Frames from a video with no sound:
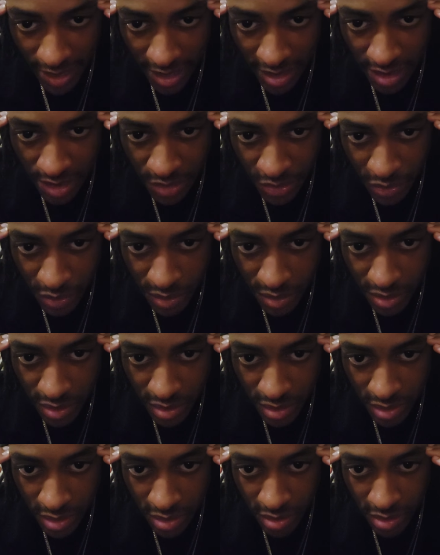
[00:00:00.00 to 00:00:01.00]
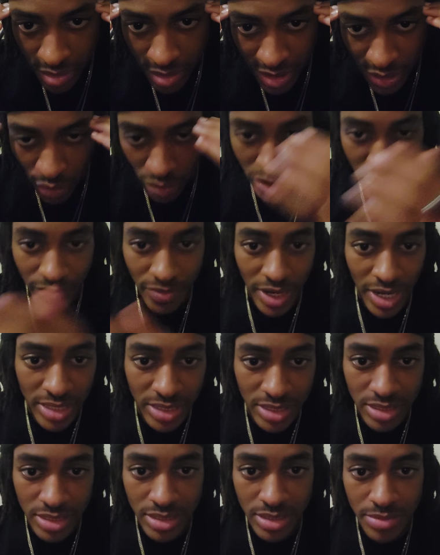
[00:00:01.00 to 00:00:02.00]
nine ether source of
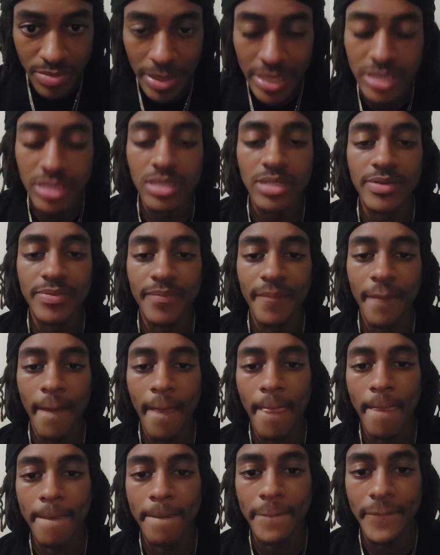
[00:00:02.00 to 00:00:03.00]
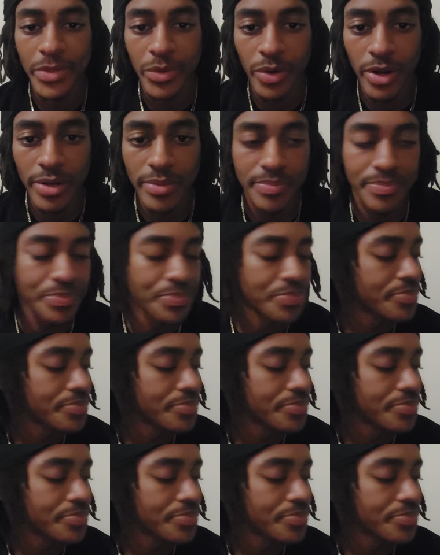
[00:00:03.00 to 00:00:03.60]
consciousness, basically. All right.